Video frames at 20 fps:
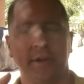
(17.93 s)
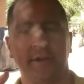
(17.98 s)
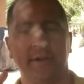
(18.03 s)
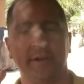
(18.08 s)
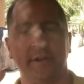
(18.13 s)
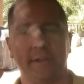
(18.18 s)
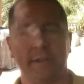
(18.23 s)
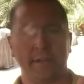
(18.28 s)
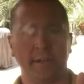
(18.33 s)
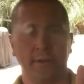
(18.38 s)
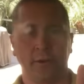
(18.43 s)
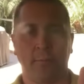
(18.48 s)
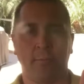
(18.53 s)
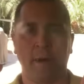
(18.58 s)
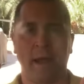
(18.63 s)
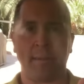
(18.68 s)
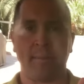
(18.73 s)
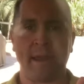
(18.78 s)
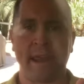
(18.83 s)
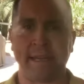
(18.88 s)
you know,
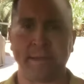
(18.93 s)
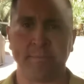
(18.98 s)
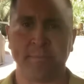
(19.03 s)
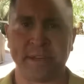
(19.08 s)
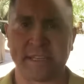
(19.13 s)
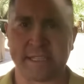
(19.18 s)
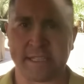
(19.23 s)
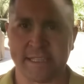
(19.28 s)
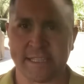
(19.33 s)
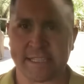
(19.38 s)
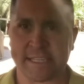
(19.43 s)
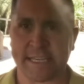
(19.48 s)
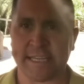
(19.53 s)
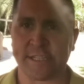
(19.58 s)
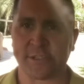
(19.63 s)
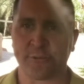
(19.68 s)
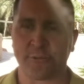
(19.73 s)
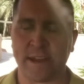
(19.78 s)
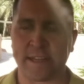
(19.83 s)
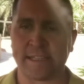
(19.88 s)
my main business
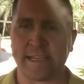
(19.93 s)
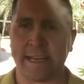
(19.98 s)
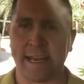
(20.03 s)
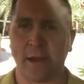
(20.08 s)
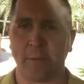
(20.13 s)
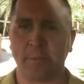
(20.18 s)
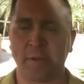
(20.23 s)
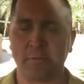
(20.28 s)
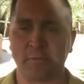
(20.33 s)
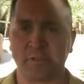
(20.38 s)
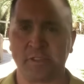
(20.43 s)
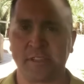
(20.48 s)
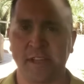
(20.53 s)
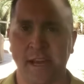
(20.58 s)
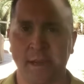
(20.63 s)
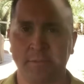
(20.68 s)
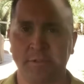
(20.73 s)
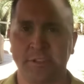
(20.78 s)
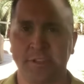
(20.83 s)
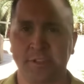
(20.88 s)
is renting out people's
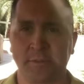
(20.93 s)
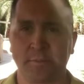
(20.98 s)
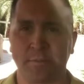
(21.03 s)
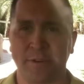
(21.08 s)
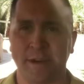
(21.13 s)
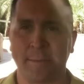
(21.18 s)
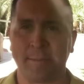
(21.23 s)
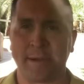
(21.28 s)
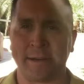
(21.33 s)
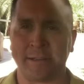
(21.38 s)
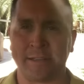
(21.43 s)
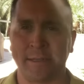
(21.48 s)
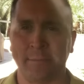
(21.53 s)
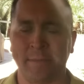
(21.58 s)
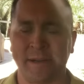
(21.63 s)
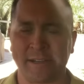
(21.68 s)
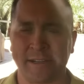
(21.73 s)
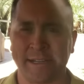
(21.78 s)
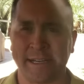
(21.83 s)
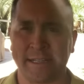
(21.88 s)
timeshares, primarily
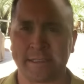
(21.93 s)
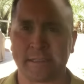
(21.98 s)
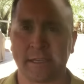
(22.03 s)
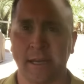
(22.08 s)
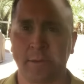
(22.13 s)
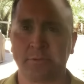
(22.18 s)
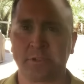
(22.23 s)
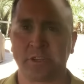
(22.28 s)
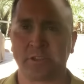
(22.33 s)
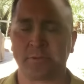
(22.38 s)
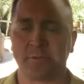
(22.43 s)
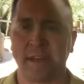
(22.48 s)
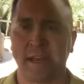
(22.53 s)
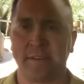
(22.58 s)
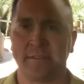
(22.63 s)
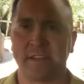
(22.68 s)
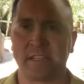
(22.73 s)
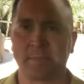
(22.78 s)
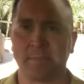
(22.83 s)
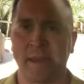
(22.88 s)
Marriott timeshares. We
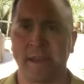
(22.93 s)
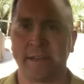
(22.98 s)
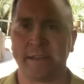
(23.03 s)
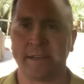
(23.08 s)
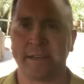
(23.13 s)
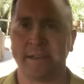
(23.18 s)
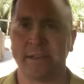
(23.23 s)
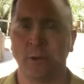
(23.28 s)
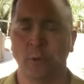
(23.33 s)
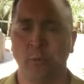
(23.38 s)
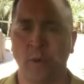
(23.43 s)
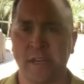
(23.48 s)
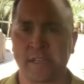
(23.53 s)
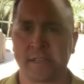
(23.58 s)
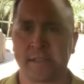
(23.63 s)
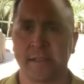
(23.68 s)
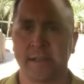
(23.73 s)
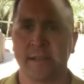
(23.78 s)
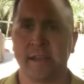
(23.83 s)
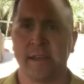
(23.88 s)
have expanded into
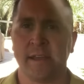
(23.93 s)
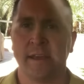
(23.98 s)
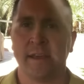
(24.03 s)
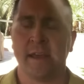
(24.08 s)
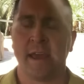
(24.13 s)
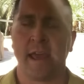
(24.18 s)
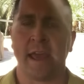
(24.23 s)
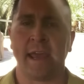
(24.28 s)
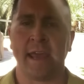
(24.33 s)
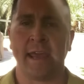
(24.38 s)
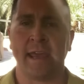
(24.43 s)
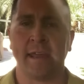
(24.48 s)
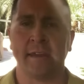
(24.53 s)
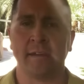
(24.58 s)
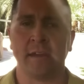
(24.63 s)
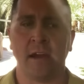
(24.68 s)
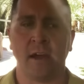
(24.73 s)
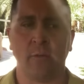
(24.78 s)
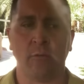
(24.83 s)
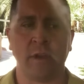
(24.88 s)
Westin
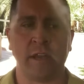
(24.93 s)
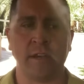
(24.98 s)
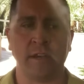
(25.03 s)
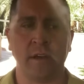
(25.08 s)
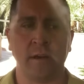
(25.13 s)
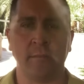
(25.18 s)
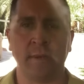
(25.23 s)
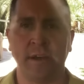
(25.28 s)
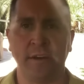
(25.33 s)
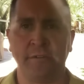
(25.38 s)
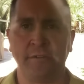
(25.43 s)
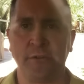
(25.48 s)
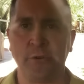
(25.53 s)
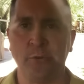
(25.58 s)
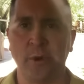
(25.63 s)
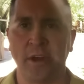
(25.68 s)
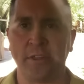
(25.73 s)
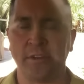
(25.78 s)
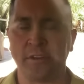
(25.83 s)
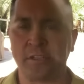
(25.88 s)
and Wyndham and a
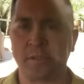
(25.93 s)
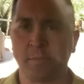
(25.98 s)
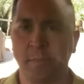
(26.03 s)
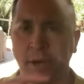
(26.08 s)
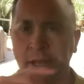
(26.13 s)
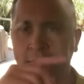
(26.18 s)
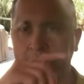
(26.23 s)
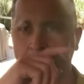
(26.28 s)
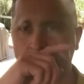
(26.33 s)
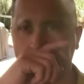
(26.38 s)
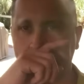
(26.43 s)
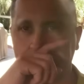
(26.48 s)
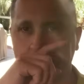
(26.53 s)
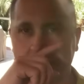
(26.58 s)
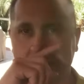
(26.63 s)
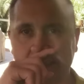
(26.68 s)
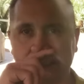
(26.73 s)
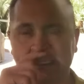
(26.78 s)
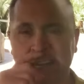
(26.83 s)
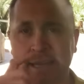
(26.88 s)
few others, but
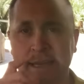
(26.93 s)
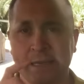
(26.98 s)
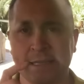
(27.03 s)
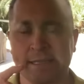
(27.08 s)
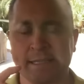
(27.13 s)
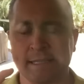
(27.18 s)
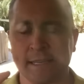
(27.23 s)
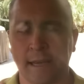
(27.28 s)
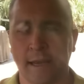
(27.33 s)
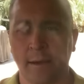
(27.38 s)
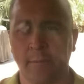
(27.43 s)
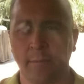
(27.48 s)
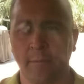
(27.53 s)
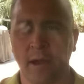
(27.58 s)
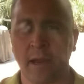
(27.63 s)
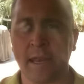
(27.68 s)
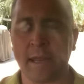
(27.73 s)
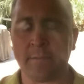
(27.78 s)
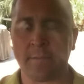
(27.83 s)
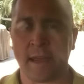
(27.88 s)
it is a
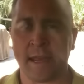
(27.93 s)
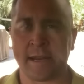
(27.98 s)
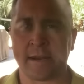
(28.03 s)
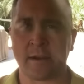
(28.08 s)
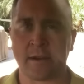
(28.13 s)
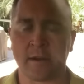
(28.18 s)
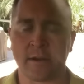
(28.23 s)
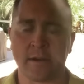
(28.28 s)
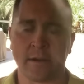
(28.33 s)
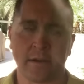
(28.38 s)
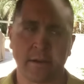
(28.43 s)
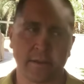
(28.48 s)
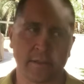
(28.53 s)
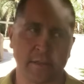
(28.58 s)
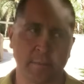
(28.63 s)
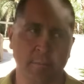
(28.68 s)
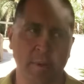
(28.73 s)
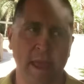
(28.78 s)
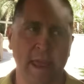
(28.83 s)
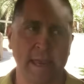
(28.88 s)
moneymaker
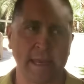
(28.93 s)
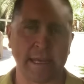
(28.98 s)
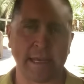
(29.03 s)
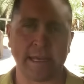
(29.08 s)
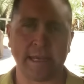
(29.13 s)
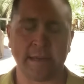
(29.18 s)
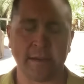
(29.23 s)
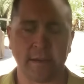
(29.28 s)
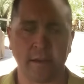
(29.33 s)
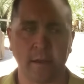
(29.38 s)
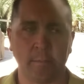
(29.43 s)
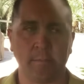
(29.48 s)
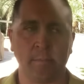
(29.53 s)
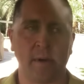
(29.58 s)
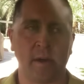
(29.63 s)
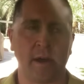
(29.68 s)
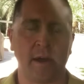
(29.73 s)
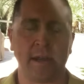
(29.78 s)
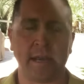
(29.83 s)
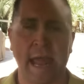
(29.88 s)
depending
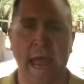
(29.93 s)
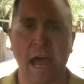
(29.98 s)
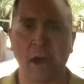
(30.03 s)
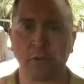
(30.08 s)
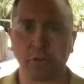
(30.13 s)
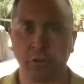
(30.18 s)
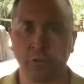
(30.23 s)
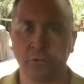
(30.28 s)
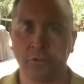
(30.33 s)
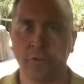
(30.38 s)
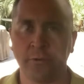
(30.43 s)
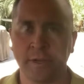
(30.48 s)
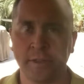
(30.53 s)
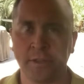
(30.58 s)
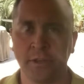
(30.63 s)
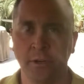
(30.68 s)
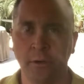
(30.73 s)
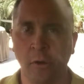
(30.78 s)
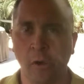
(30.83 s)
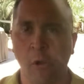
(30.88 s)
upon how you do
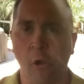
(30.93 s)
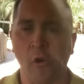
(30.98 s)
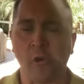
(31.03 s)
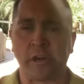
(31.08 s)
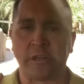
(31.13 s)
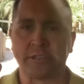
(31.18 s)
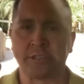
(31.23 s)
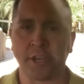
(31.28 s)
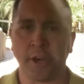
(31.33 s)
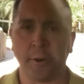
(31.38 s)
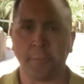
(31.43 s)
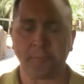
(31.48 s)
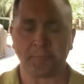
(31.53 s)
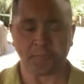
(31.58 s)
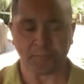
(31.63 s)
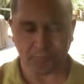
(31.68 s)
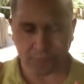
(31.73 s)
it though. So